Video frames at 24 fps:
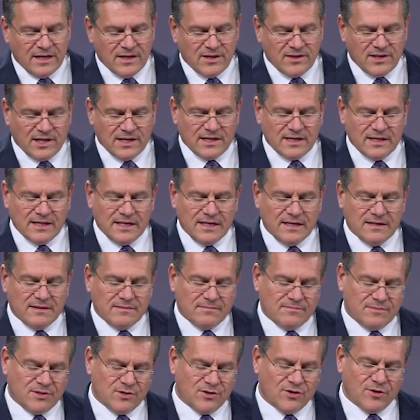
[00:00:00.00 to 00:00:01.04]
The
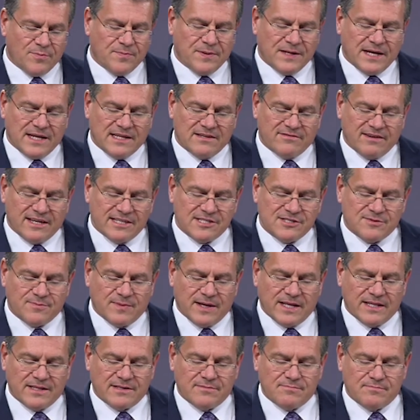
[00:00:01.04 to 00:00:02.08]
European
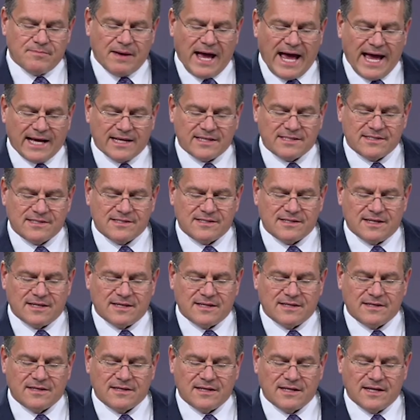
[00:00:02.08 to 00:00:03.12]
Investment Bank's
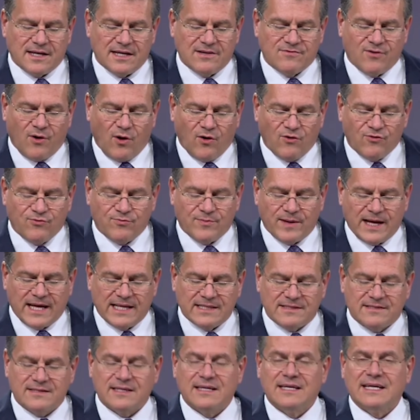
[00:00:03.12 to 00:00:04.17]

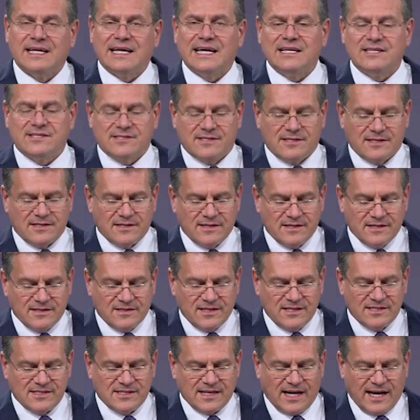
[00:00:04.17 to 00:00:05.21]
involvement is
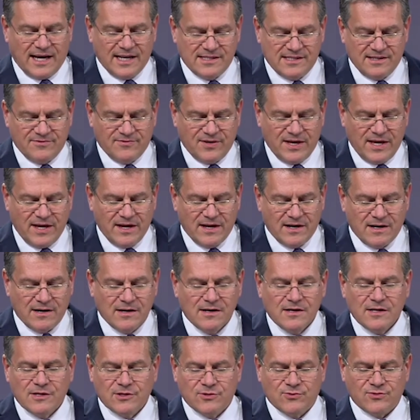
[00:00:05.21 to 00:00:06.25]
decisive here
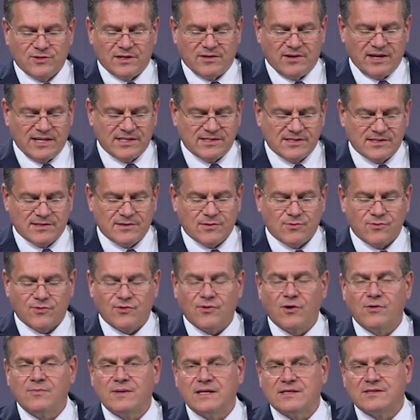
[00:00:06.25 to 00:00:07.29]
to de-risk
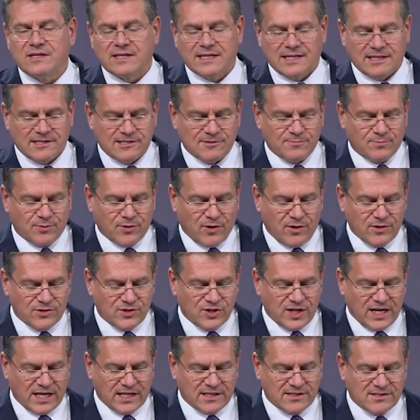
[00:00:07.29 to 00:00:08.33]
raw materials
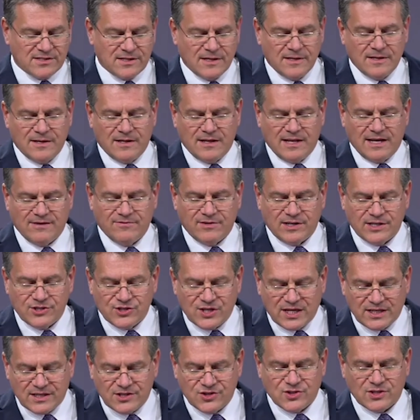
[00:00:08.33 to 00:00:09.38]
projects, leverage
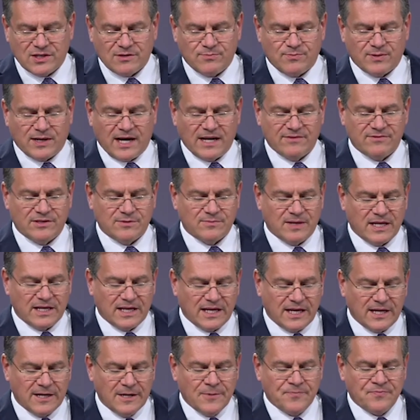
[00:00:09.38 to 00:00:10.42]
additional private
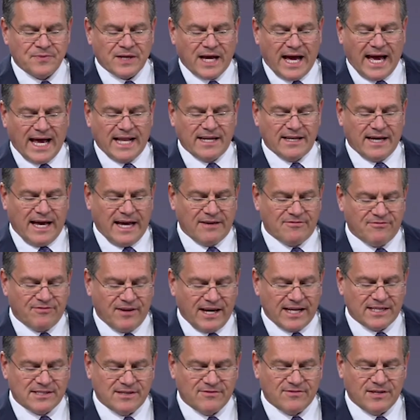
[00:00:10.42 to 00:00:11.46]
money, and
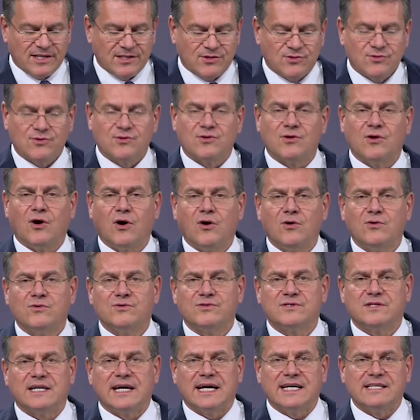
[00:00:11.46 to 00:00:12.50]
effectively to
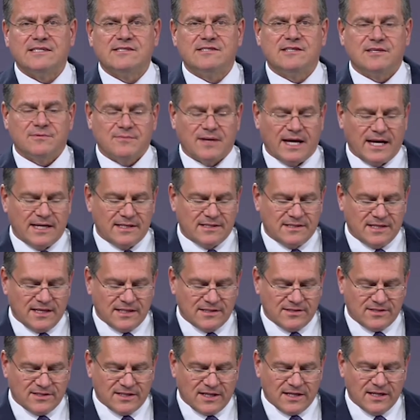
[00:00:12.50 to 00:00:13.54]
close the
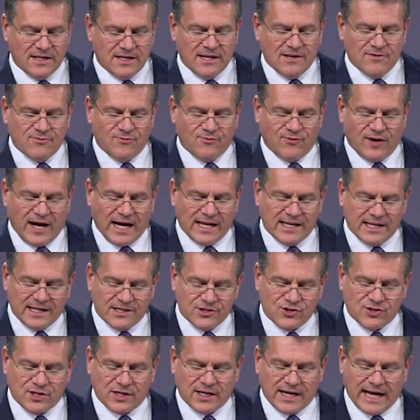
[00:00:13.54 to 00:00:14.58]
estimated
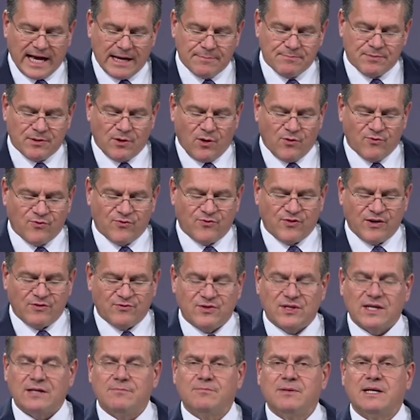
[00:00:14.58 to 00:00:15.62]
financial gap of
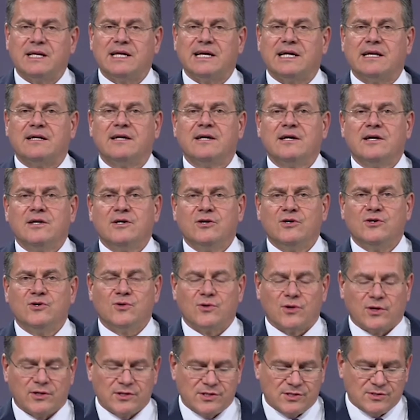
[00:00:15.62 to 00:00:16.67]
15 billion
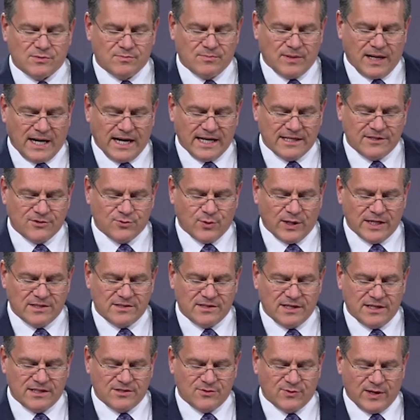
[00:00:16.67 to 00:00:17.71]
euros by
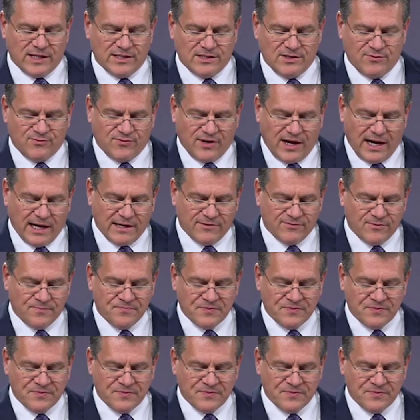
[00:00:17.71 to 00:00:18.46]
2025.